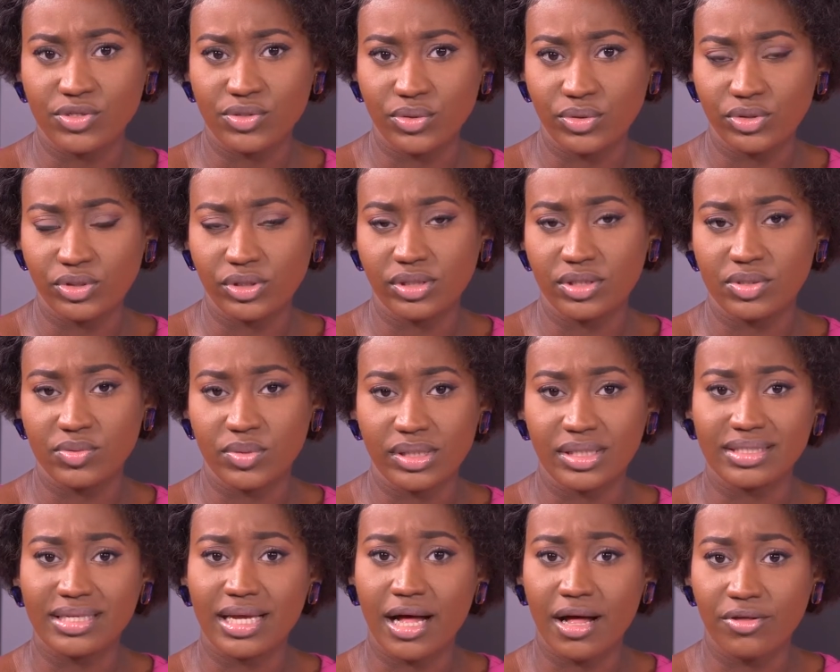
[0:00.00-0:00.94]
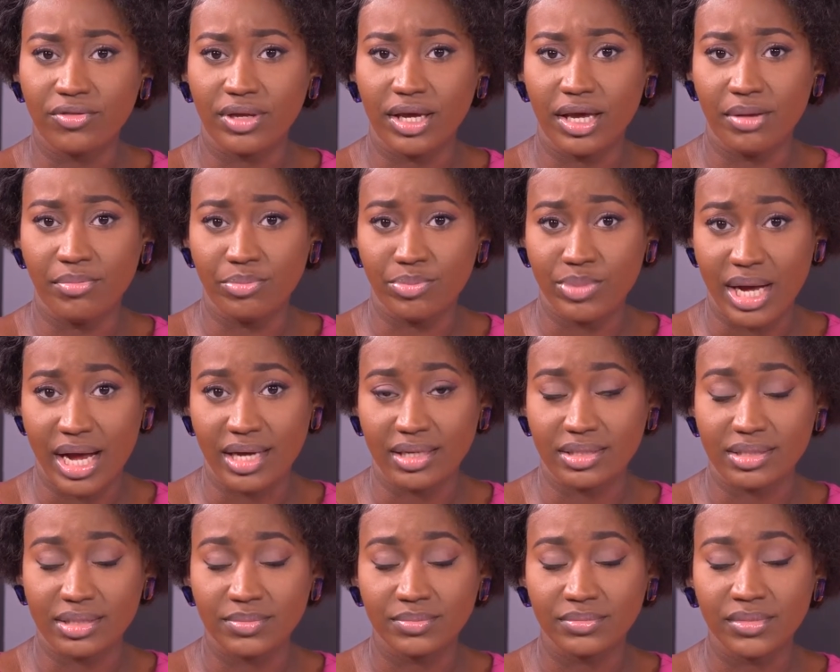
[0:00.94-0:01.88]
social, as well as health
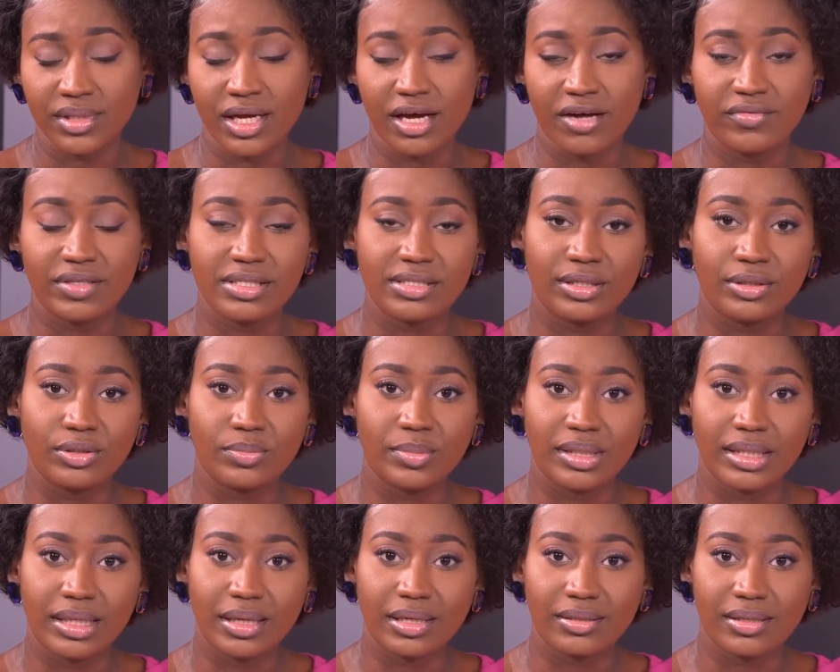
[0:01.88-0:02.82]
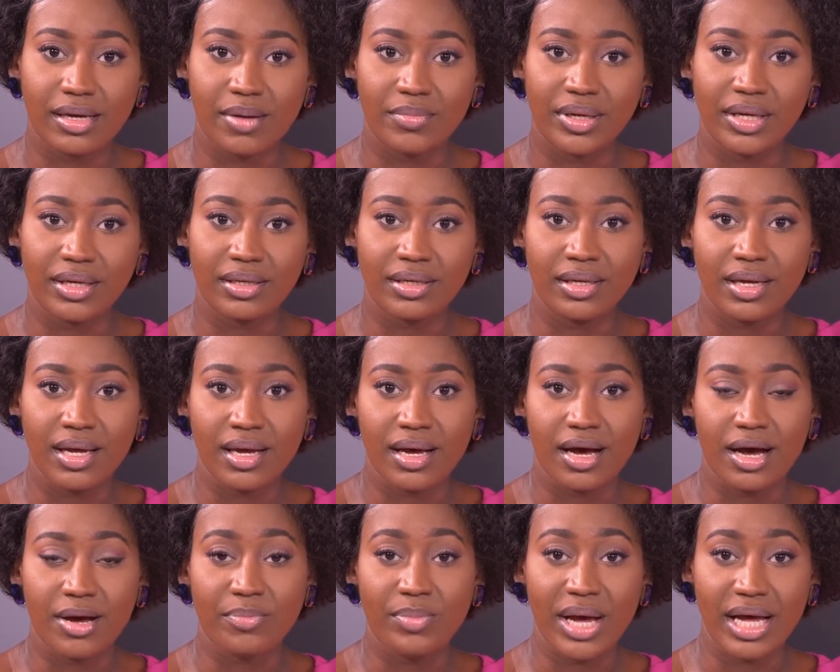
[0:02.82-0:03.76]
impacts of this global economic
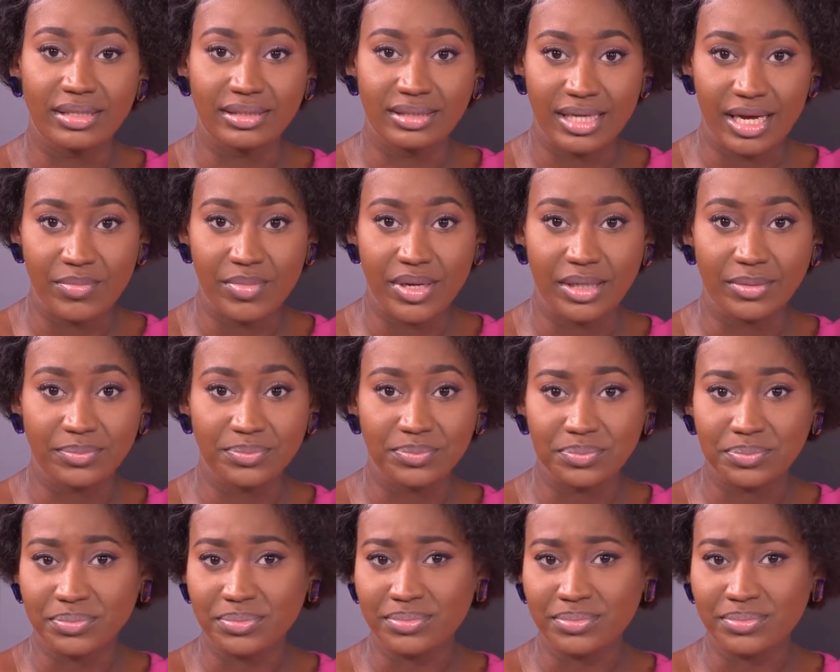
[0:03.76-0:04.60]
pandemic,